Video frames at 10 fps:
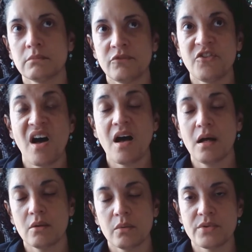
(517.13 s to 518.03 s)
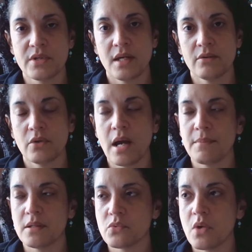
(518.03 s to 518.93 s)
fog was kind of
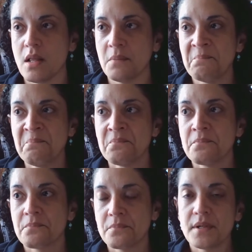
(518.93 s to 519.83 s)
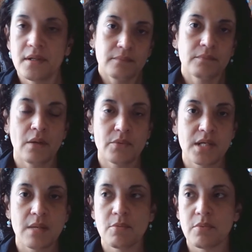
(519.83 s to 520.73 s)
crappy as well, but I was
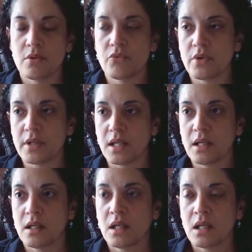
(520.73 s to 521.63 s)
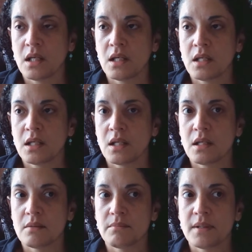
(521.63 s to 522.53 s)
capable of working.
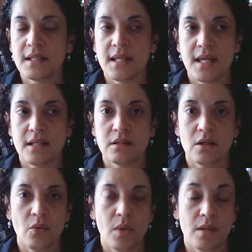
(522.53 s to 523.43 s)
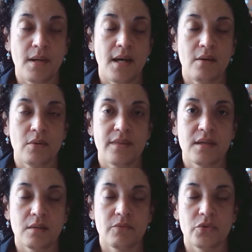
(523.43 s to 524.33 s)
But again, you know, what about, I
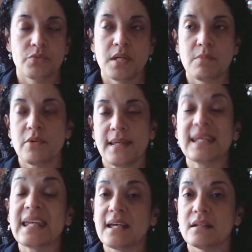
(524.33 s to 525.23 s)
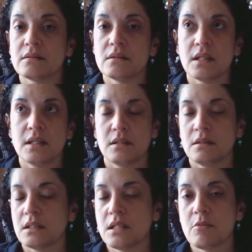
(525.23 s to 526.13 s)
think of those people that can't, that
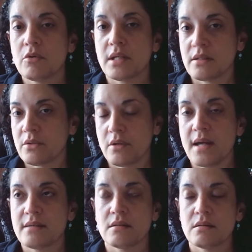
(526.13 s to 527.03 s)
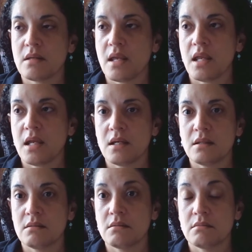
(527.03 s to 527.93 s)
the chemo kicks their asses and